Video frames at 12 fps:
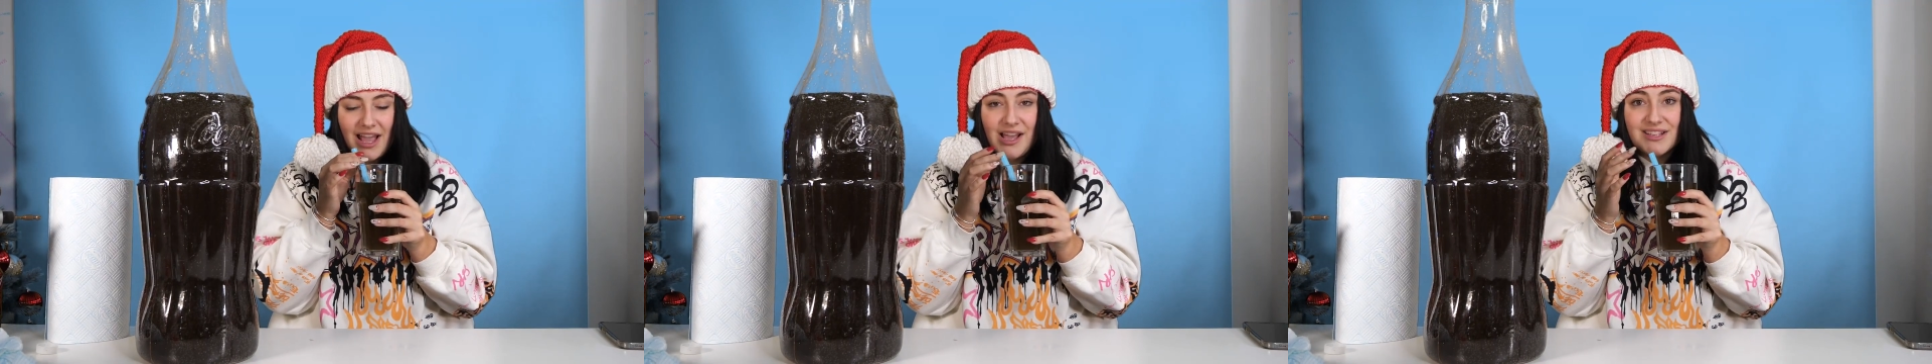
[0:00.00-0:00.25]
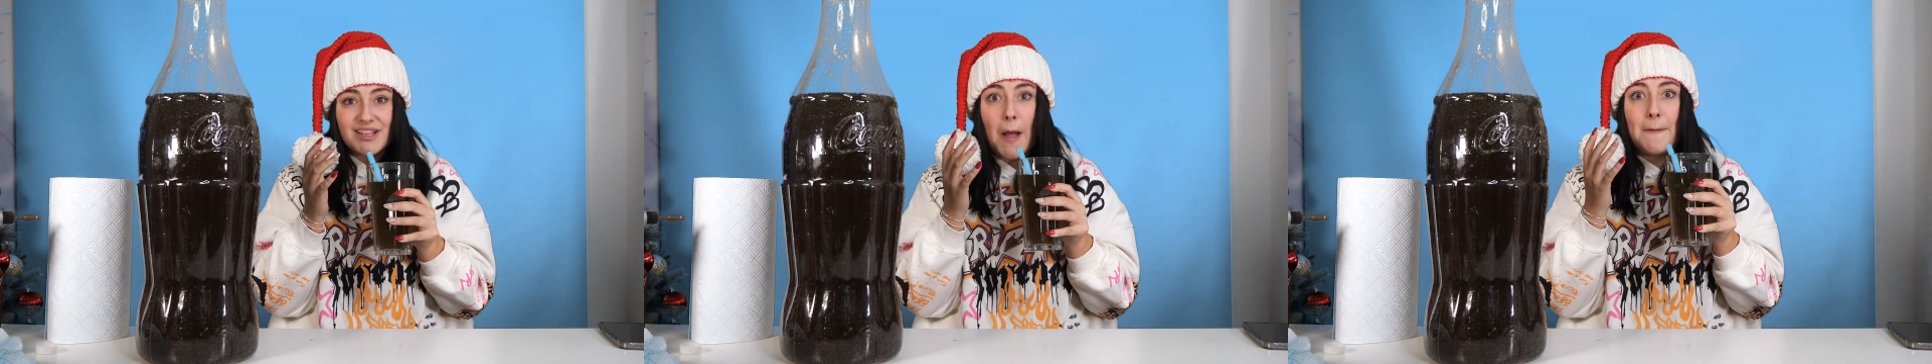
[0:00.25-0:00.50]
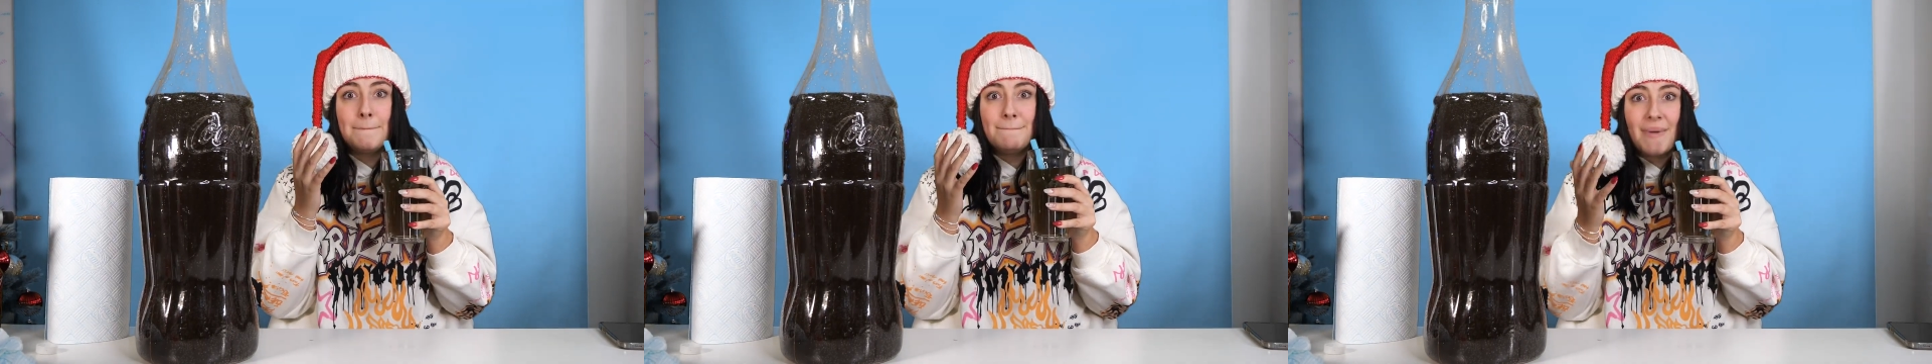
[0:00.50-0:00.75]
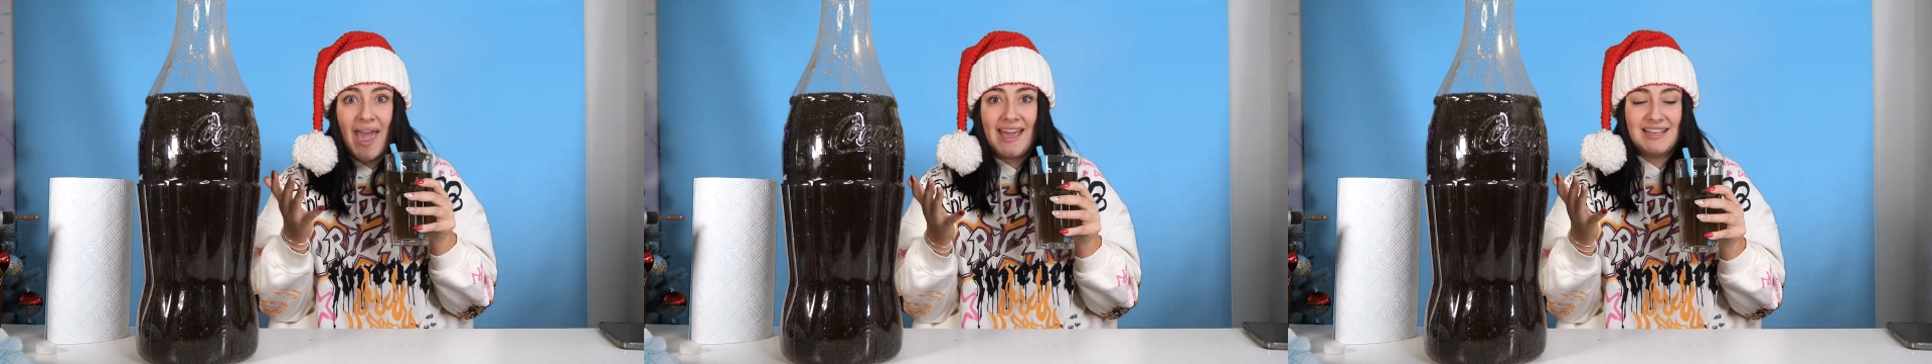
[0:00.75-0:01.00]
It's
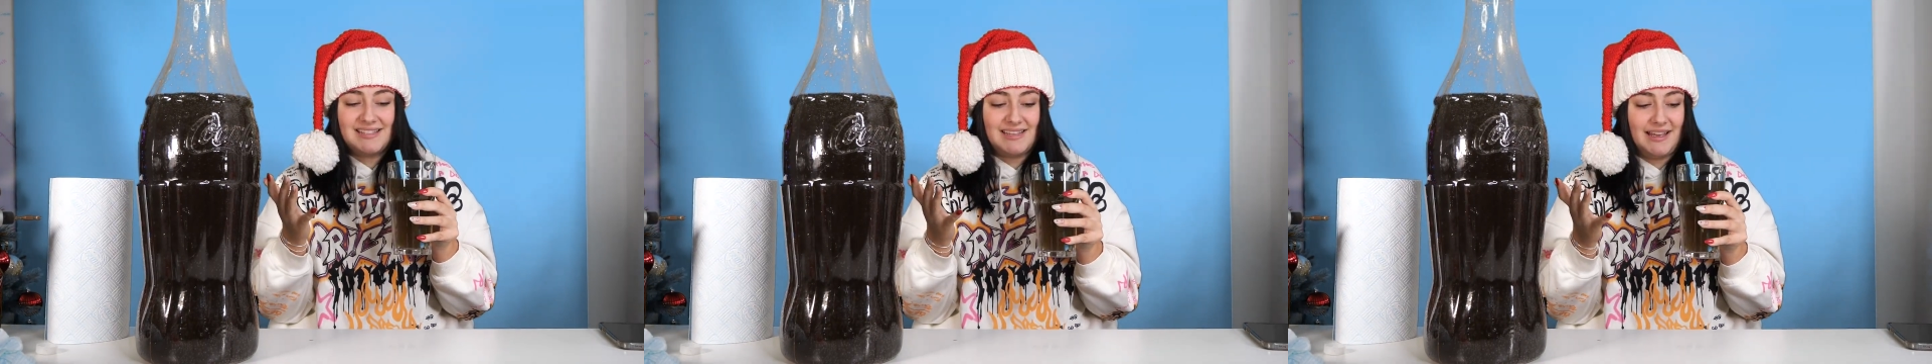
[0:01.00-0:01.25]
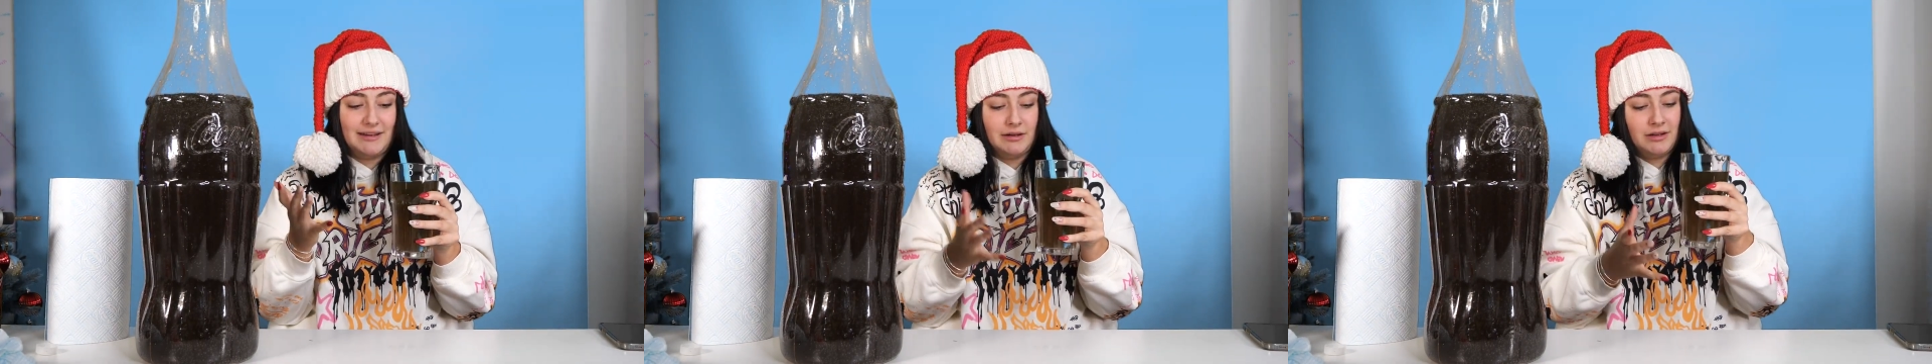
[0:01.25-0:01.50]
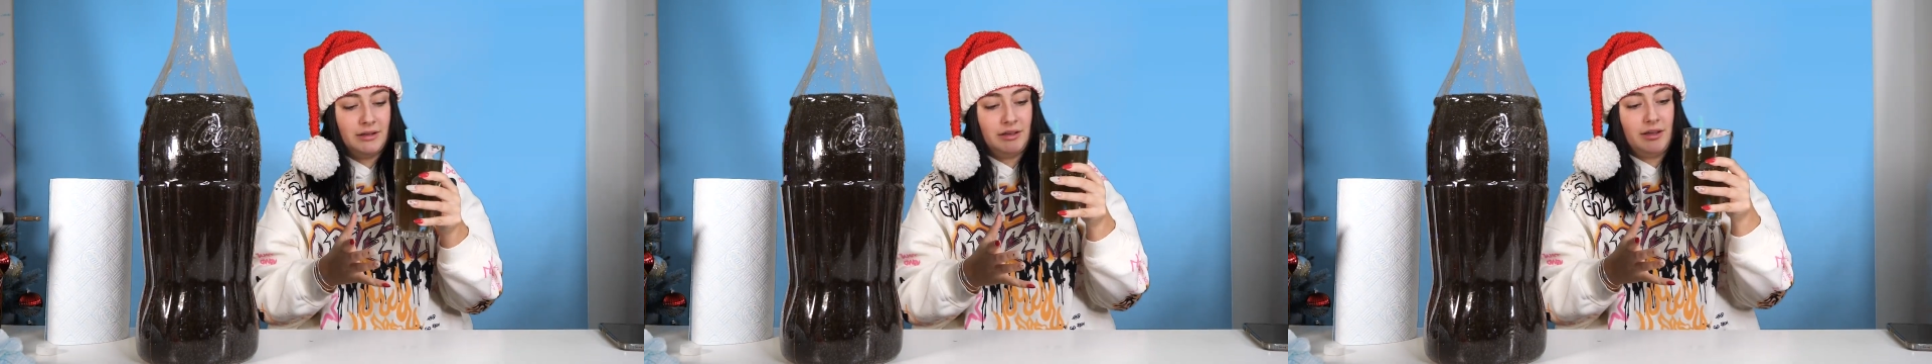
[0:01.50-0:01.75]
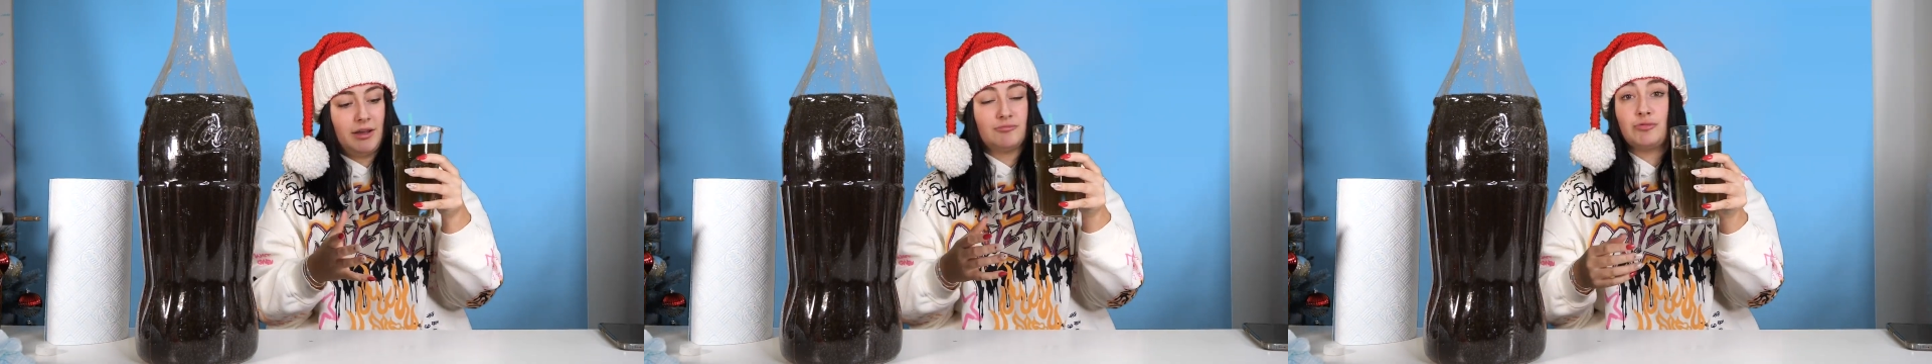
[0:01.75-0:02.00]
amazing.
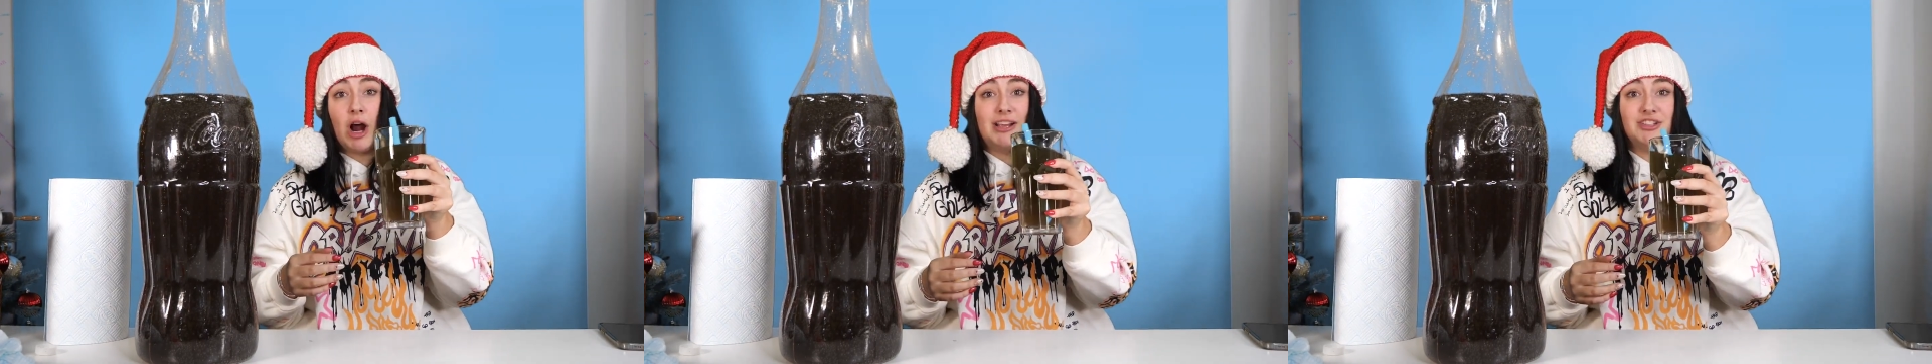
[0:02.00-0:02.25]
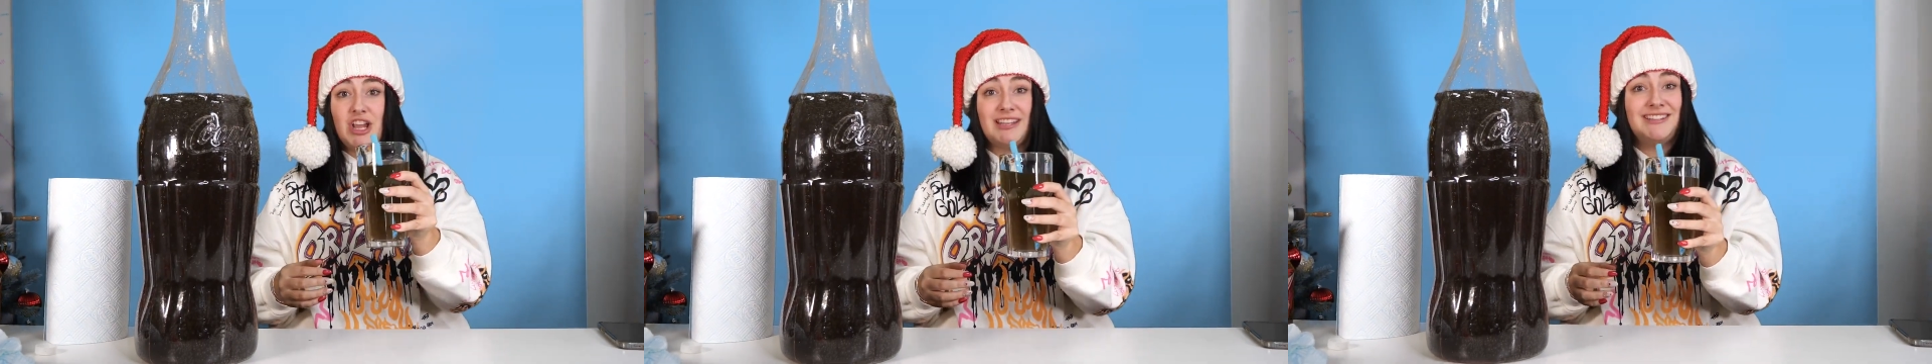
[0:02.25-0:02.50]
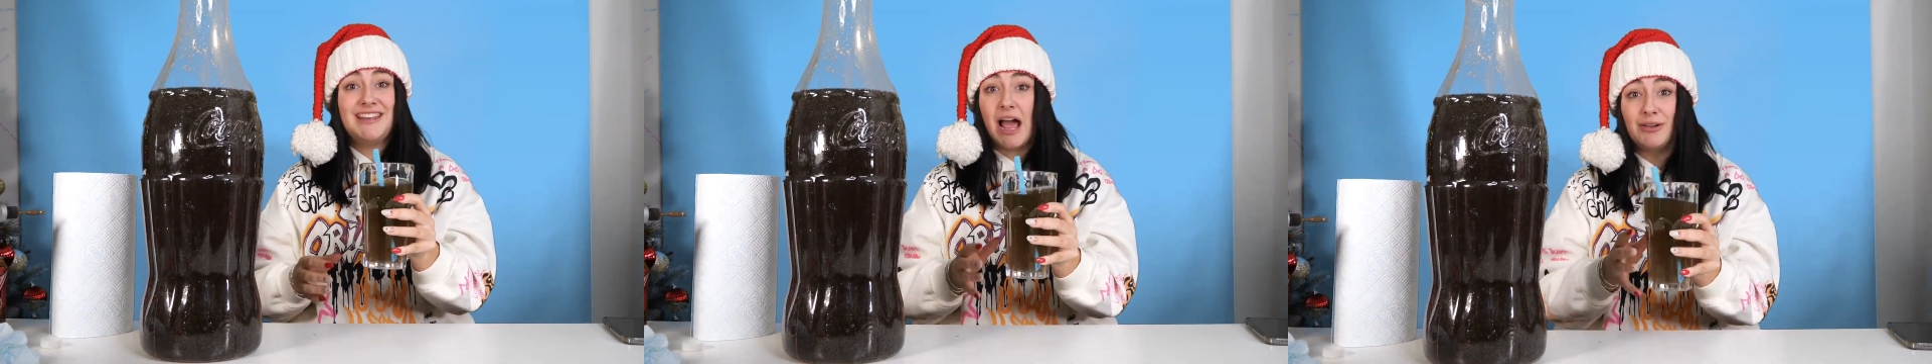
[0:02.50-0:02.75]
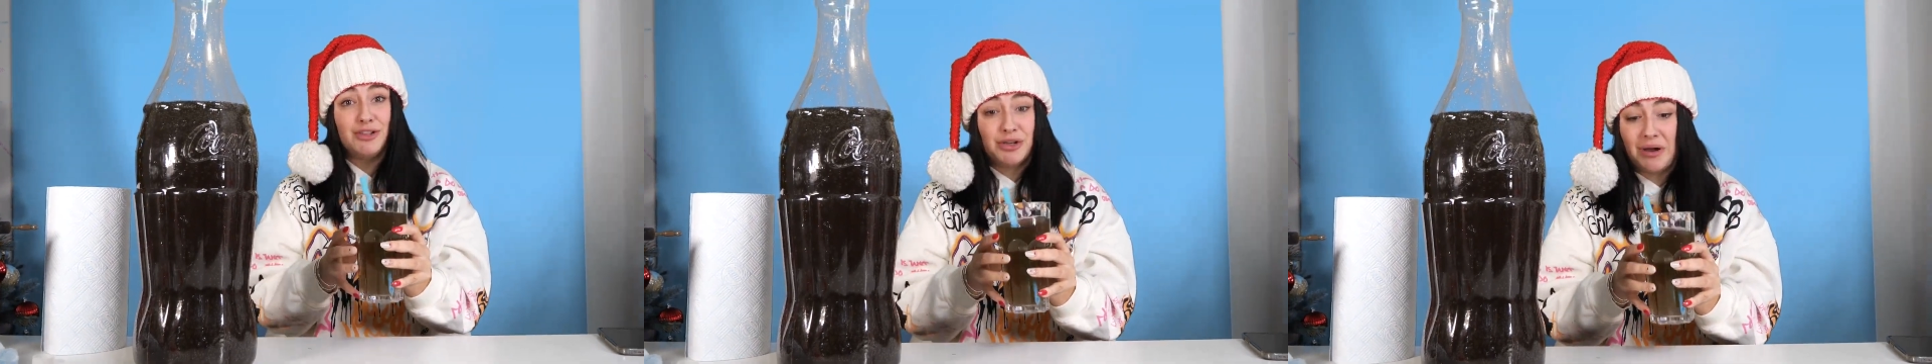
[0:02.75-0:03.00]
Right, Jake, now
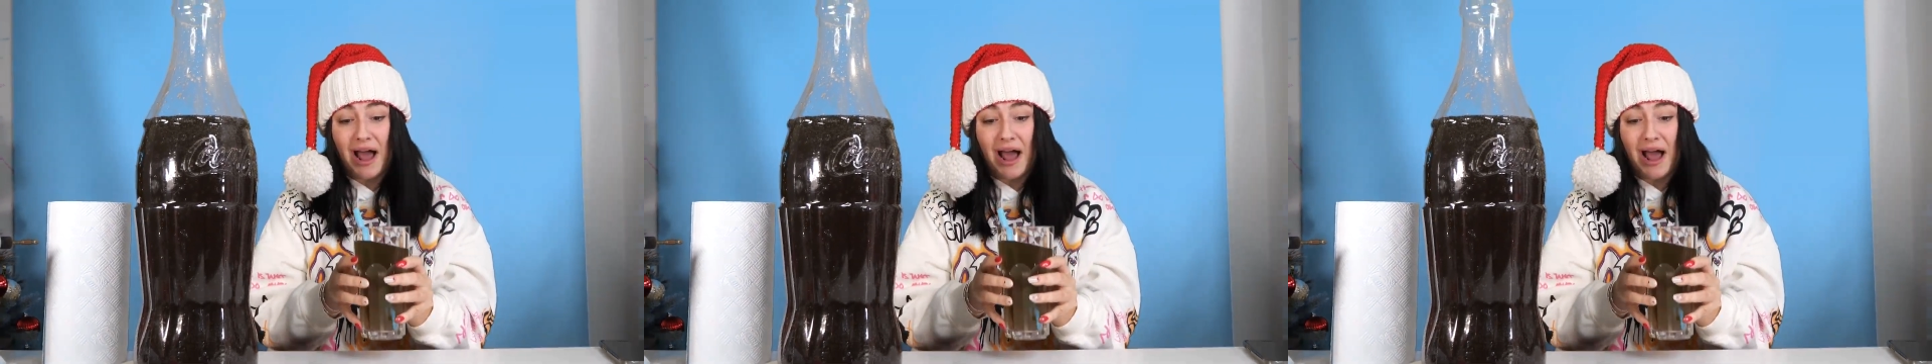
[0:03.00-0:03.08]
you